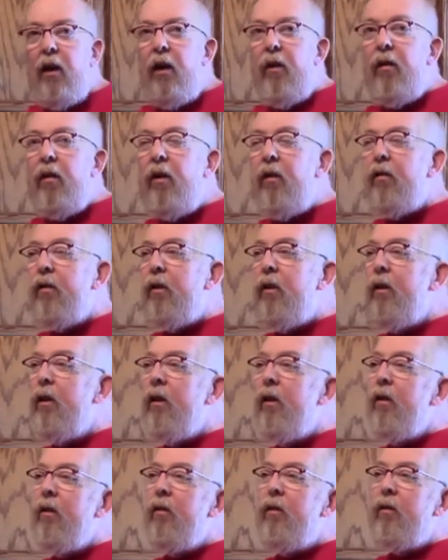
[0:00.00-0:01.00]
this
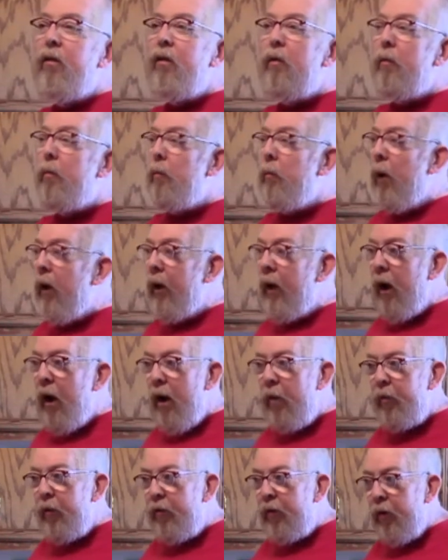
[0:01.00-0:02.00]
is Spec
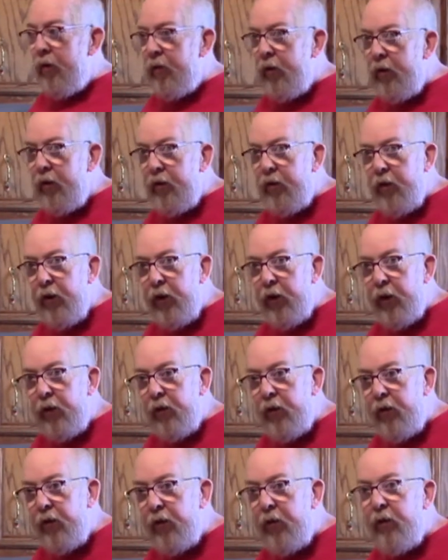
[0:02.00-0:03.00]
Ops
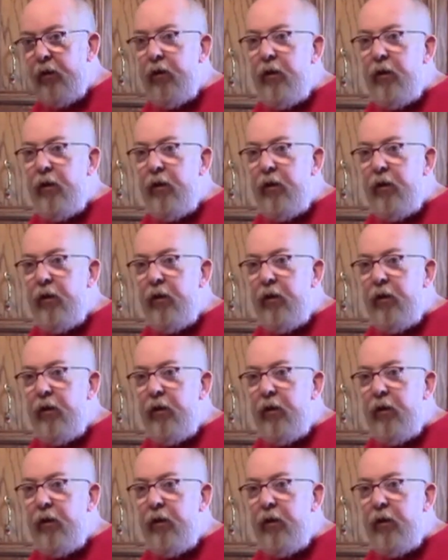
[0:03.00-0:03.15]
56.